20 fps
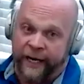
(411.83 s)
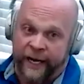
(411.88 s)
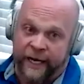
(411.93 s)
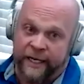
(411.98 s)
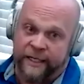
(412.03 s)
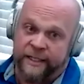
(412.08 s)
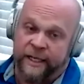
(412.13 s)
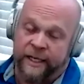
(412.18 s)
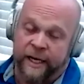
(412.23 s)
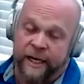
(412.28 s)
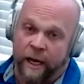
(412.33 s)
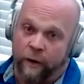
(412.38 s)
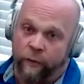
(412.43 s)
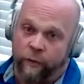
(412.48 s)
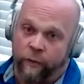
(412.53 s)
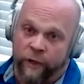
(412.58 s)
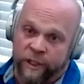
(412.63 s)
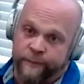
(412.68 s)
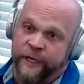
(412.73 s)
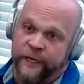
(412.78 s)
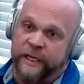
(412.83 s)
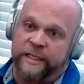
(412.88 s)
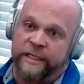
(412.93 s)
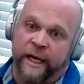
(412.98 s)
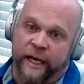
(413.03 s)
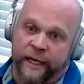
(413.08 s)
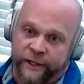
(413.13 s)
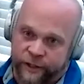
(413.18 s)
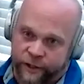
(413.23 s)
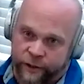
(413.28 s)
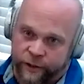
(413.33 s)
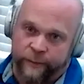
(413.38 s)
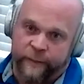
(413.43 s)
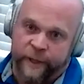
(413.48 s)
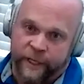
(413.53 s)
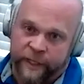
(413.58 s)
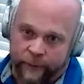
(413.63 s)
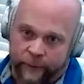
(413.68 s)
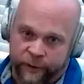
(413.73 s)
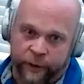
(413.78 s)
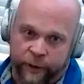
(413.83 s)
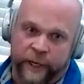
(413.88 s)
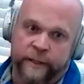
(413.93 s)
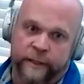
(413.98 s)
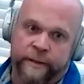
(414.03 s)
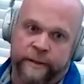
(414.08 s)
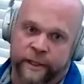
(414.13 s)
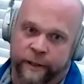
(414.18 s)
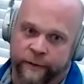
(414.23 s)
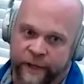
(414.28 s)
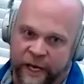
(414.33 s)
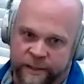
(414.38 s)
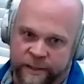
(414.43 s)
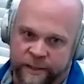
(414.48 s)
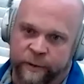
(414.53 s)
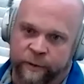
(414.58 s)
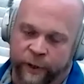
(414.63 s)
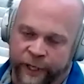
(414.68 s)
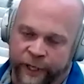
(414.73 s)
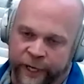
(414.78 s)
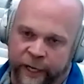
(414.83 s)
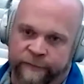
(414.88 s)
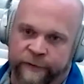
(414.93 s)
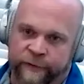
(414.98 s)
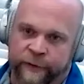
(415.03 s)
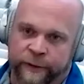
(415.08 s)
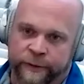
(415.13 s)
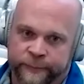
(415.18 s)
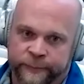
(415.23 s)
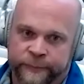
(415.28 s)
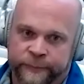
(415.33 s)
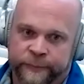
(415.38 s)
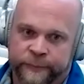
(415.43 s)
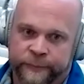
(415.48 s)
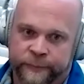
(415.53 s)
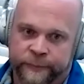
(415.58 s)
I can't tell you how it works, but it does. So I'm going to come do it. So that's been really helpful.